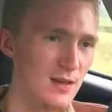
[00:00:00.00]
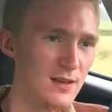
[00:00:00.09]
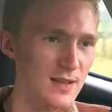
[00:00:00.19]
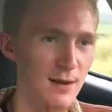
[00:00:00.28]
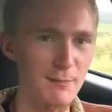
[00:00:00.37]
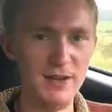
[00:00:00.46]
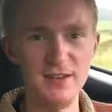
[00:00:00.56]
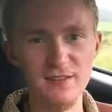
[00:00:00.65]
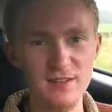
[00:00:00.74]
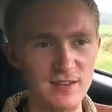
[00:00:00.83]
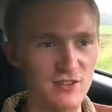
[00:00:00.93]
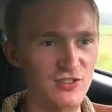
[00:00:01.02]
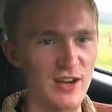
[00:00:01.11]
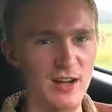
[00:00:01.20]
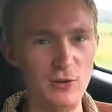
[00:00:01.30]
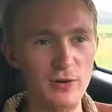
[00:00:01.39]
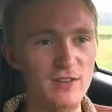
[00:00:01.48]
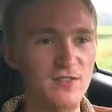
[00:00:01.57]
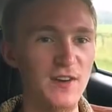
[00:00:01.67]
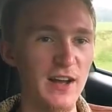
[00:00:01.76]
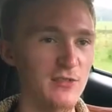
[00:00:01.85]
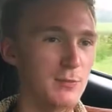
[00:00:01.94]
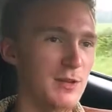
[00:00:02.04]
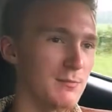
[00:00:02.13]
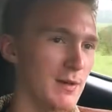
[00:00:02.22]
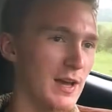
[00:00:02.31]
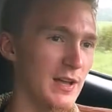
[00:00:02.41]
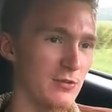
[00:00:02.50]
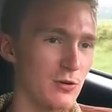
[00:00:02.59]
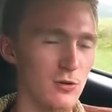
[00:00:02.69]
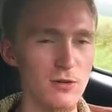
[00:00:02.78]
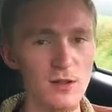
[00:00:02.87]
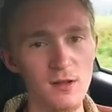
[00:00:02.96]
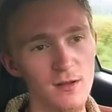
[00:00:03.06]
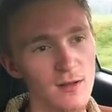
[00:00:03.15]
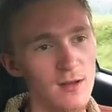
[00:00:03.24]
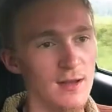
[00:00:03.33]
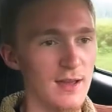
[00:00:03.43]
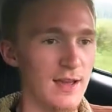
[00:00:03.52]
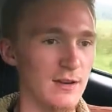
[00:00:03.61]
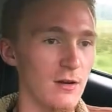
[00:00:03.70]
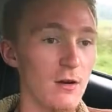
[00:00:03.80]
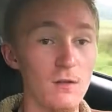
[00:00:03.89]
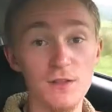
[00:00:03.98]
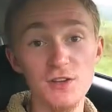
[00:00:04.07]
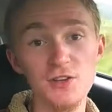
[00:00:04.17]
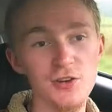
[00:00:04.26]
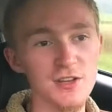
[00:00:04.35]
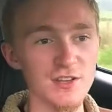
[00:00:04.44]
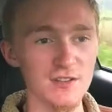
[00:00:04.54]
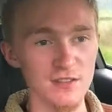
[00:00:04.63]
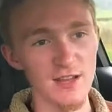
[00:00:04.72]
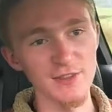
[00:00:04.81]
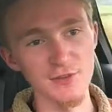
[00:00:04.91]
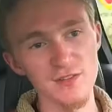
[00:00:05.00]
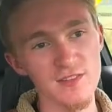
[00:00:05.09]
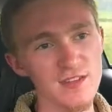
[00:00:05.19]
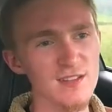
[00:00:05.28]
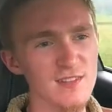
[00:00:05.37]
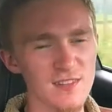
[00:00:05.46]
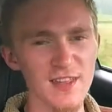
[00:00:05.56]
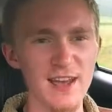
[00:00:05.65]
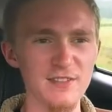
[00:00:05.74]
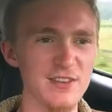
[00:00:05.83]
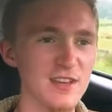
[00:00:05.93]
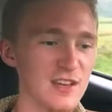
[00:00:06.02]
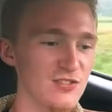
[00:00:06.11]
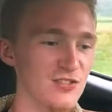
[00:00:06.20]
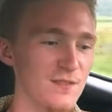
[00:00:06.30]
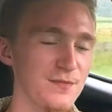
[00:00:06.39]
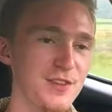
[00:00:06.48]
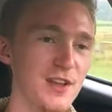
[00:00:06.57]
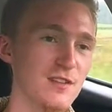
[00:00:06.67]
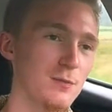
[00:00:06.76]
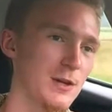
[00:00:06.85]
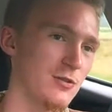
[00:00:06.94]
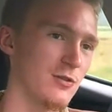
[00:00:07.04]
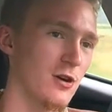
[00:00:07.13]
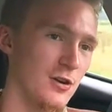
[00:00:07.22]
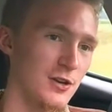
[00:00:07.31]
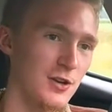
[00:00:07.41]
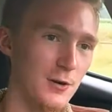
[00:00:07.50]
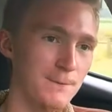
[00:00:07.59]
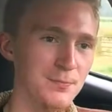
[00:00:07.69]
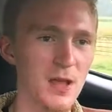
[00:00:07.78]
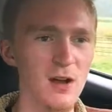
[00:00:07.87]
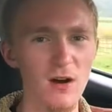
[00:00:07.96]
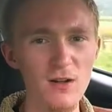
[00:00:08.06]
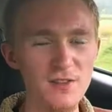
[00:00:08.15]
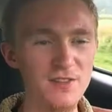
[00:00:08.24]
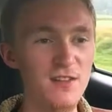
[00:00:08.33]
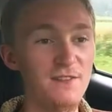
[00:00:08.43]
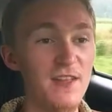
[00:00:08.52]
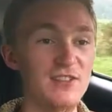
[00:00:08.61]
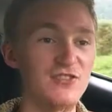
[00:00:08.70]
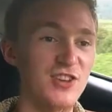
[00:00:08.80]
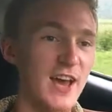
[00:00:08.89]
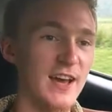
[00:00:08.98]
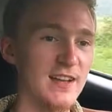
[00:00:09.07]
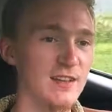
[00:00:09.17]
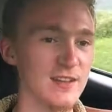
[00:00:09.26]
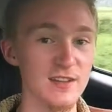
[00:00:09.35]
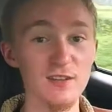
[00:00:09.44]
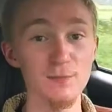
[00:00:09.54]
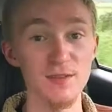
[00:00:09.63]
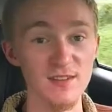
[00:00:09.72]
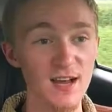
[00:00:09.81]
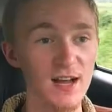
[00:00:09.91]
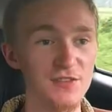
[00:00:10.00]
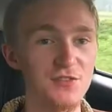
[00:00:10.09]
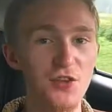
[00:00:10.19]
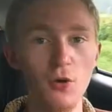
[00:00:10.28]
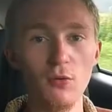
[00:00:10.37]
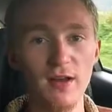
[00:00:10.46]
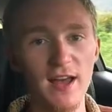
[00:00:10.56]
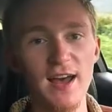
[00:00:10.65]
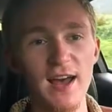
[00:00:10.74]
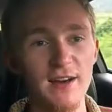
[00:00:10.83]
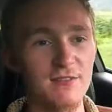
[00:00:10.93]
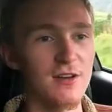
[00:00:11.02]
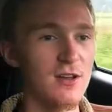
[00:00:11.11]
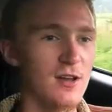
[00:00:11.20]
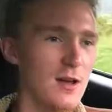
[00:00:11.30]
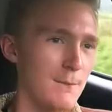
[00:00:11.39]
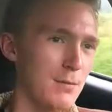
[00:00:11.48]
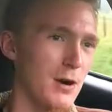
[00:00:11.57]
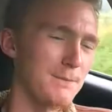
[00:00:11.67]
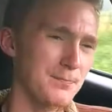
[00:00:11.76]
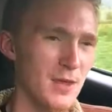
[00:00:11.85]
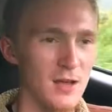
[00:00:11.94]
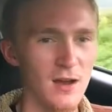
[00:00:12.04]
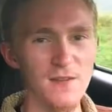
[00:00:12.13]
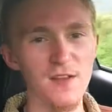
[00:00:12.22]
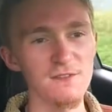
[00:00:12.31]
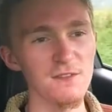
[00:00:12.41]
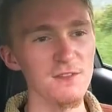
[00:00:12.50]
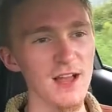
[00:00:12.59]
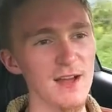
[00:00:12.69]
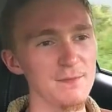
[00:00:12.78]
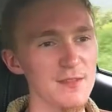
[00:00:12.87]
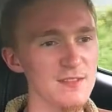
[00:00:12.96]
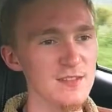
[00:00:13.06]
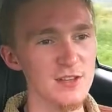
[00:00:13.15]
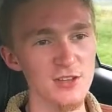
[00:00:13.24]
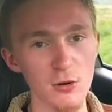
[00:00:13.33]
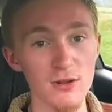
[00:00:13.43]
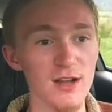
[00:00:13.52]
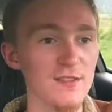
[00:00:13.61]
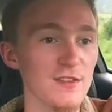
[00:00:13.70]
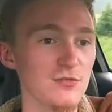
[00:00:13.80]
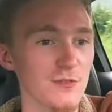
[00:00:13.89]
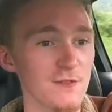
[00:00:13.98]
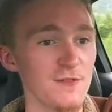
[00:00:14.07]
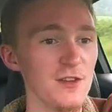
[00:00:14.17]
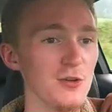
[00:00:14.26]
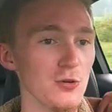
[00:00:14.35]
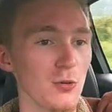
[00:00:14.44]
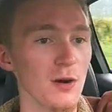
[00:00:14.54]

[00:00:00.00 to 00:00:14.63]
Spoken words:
got my 18-inch alloys, 5-speed manual, and all the goodies: leather seats, navigation, 10-speaker audio, all the stuff that Jack and his Passat don't have. But enough of that, let's get going on this review.